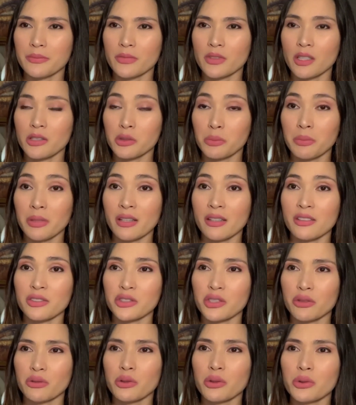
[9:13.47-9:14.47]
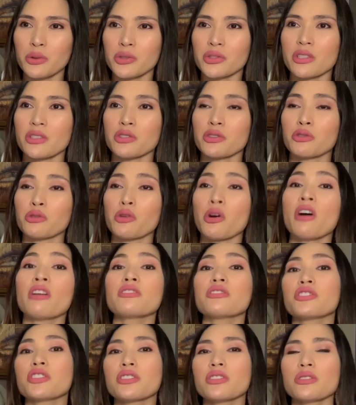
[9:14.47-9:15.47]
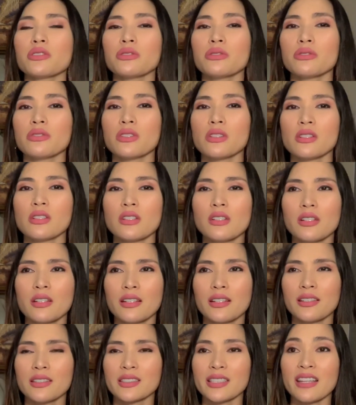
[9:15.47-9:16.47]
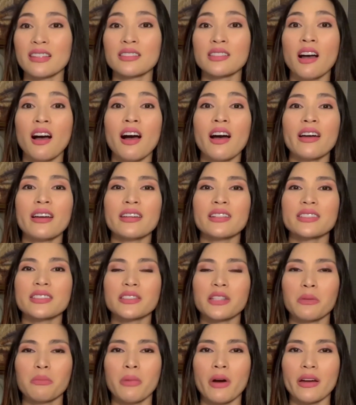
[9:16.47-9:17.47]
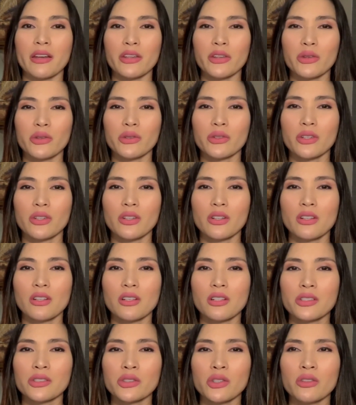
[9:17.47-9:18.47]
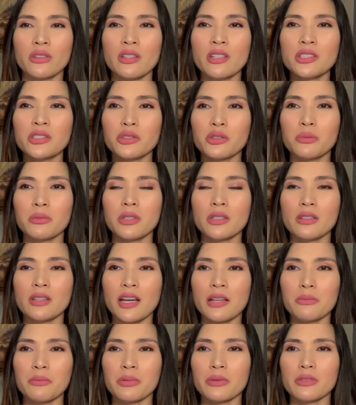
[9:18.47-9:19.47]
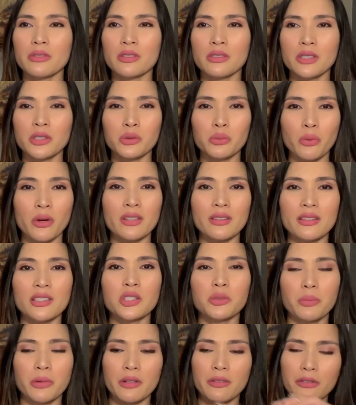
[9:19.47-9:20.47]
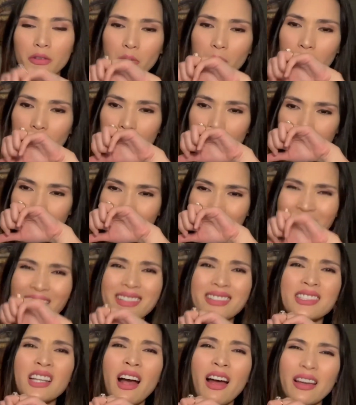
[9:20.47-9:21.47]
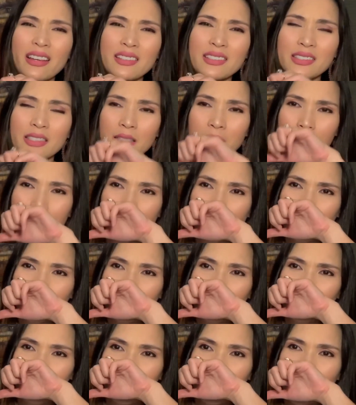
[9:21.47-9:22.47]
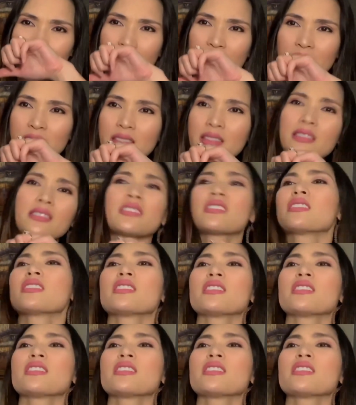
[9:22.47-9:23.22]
that's being seduced is drawn to you, is enticed by you. So this, to me, that is what this perfume is. It's enticing. It's